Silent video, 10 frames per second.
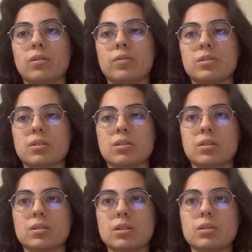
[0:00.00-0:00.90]

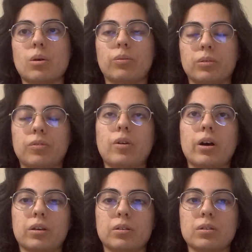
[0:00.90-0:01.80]
resistances of the
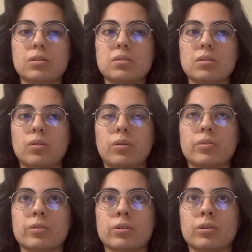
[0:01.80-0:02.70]
wires,
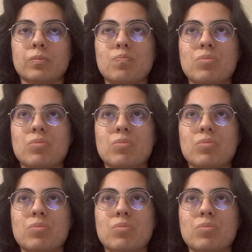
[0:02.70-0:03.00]
or